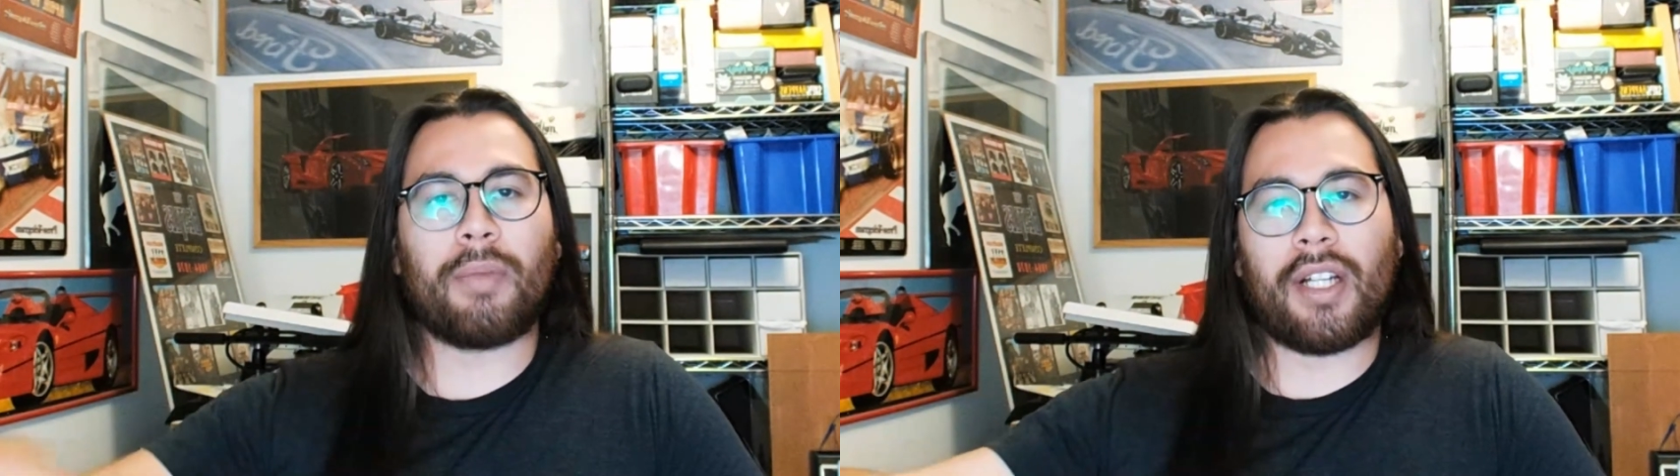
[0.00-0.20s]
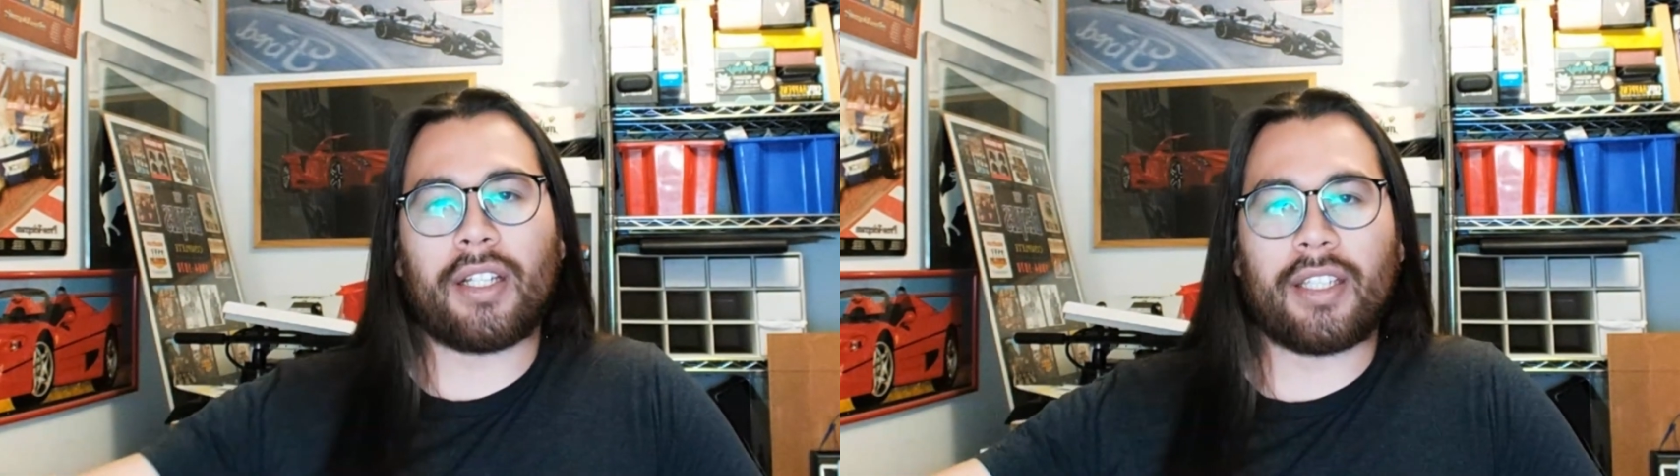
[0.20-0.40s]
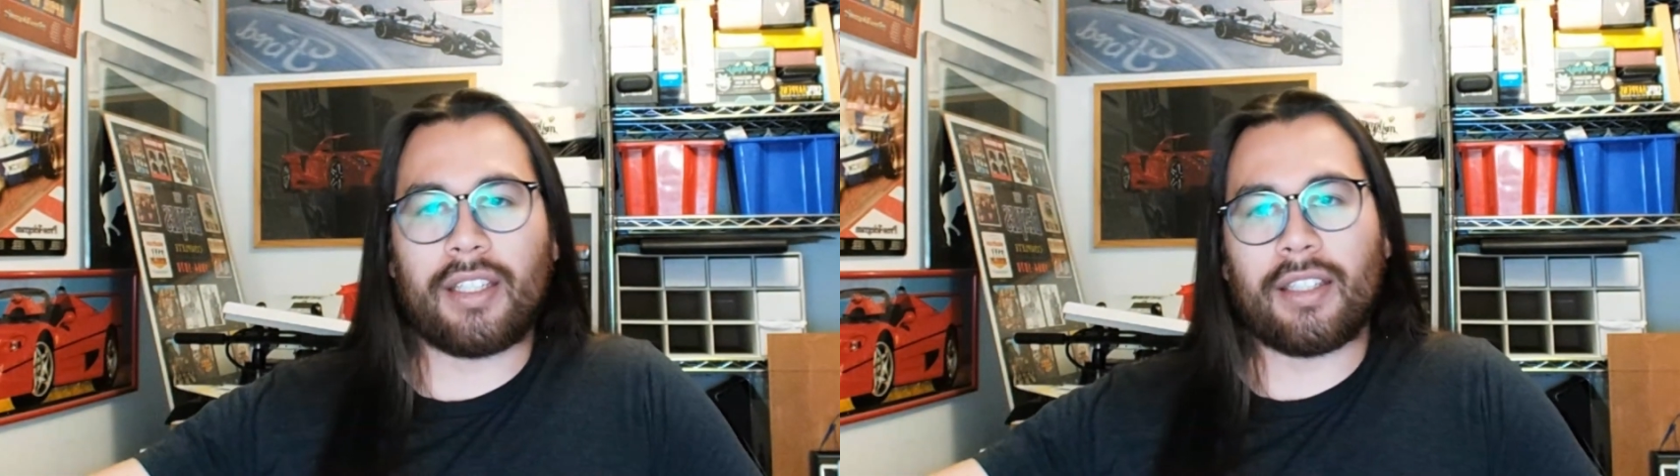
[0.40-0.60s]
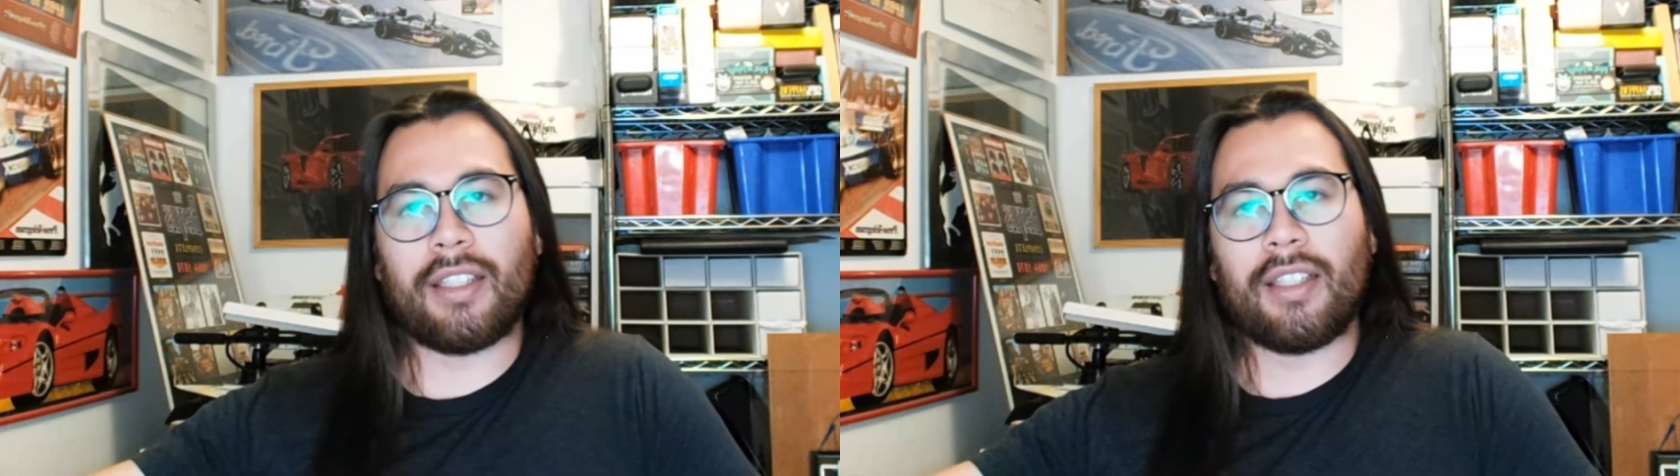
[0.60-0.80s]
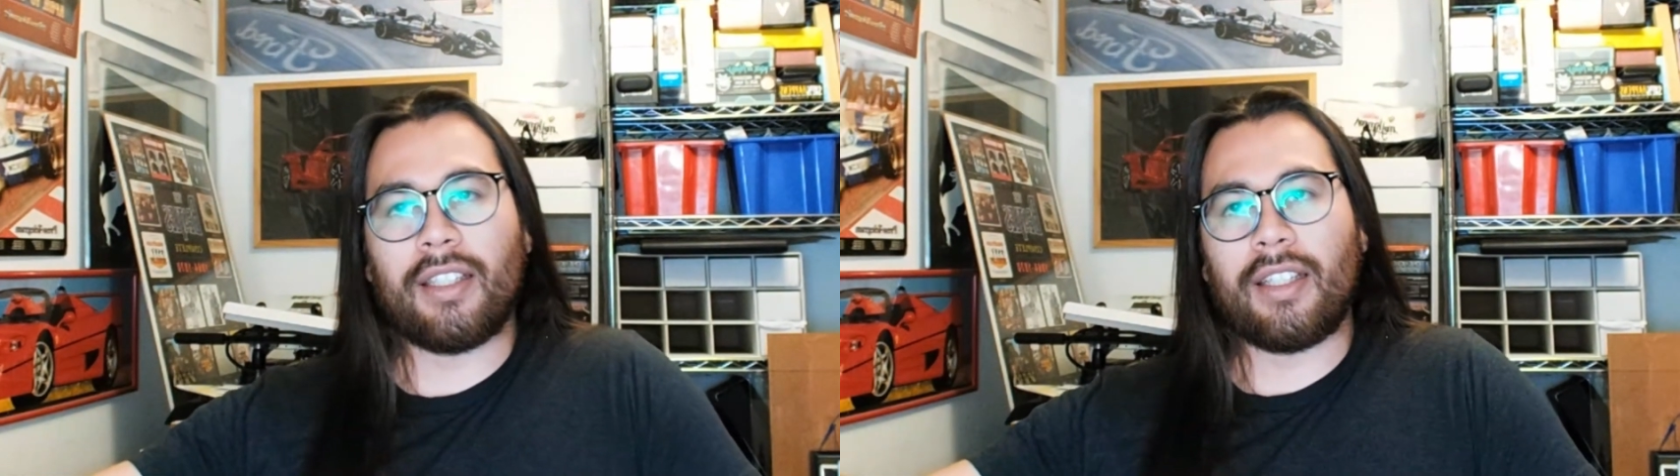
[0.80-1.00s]
blocking
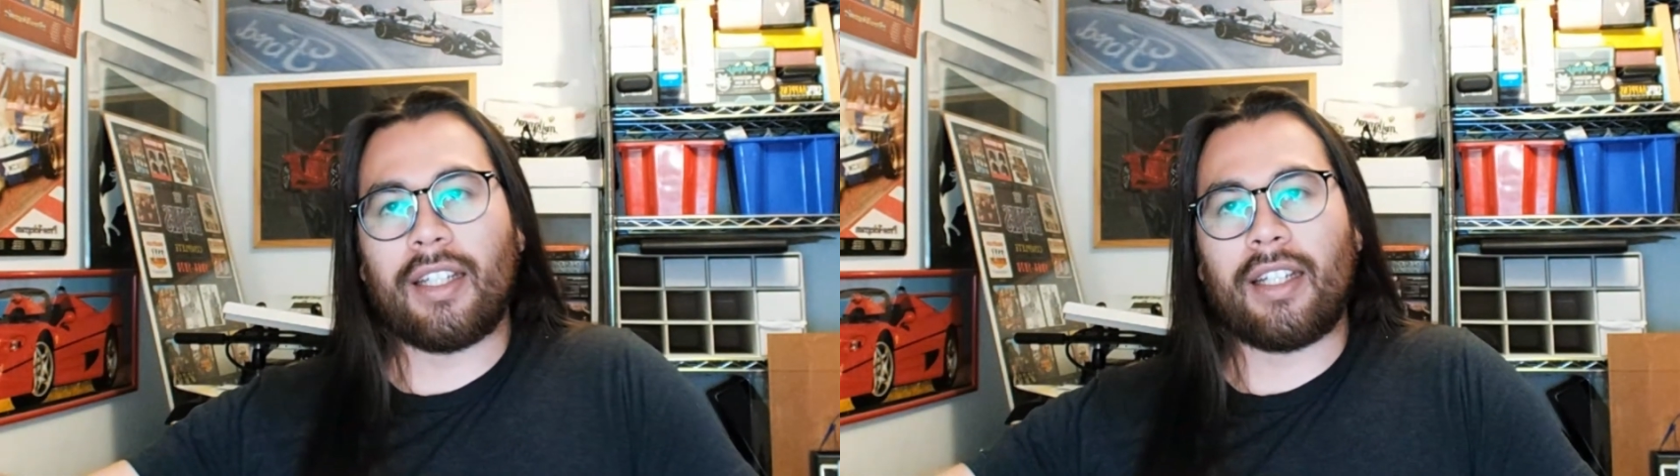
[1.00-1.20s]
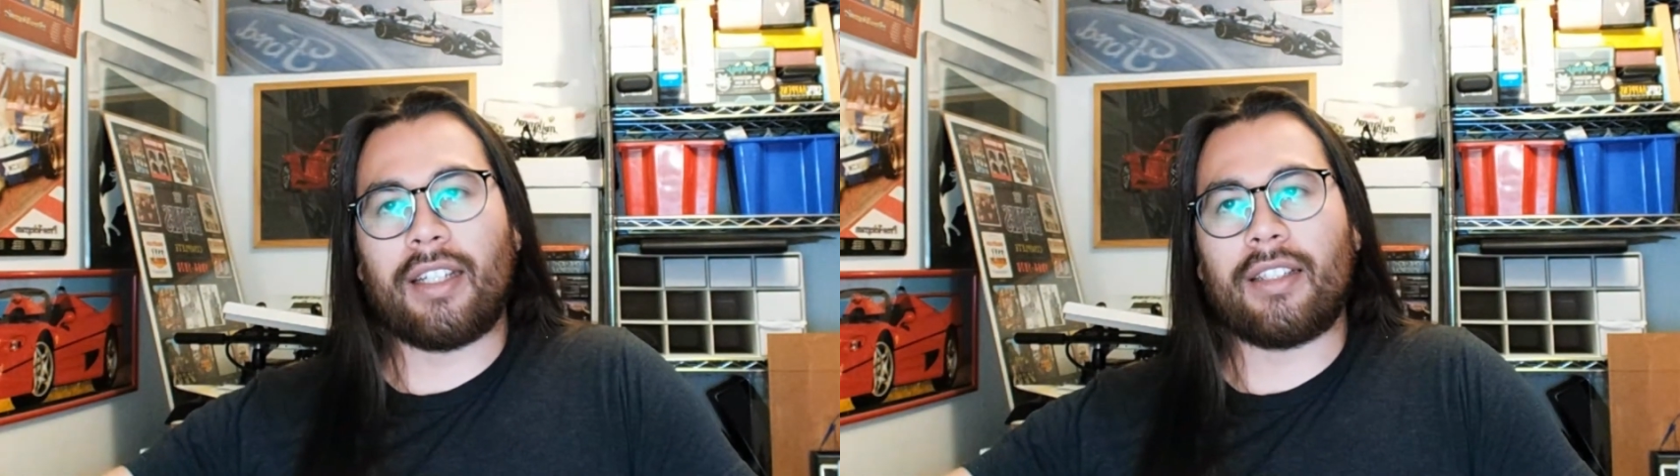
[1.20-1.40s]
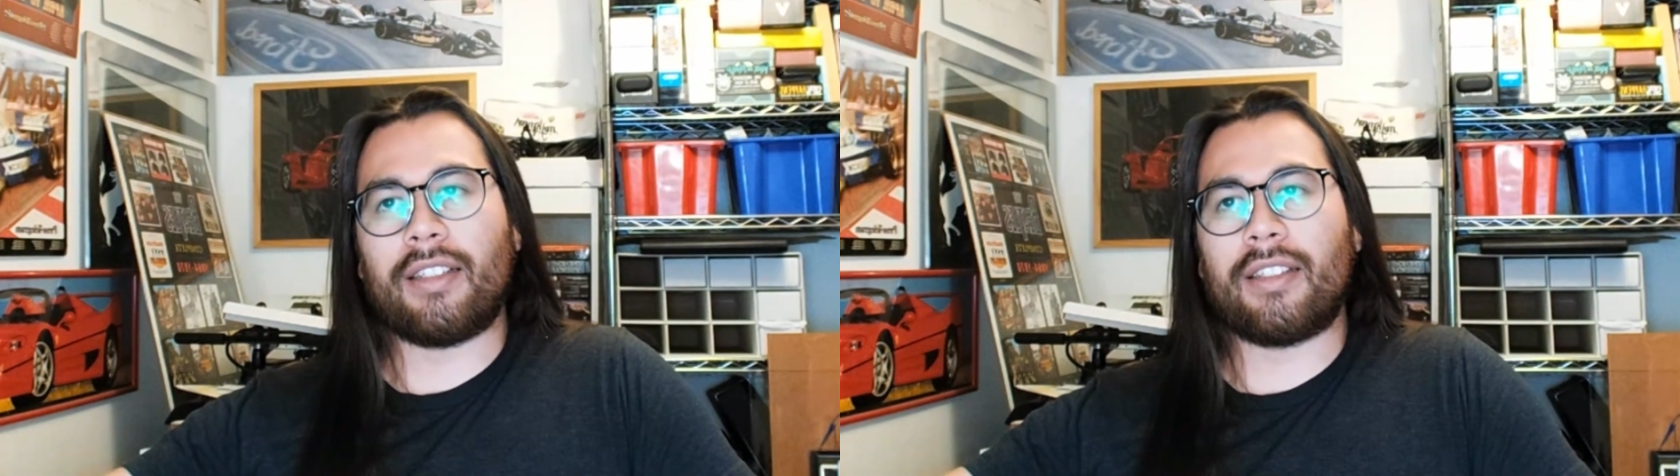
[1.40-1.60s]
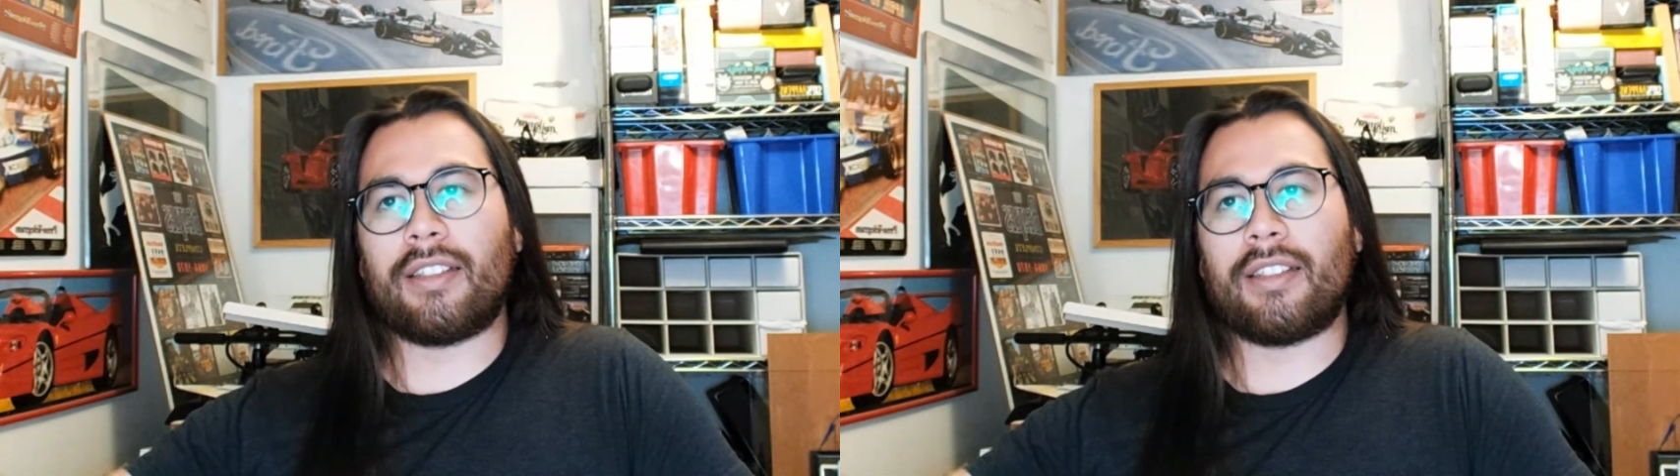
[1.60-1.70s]
and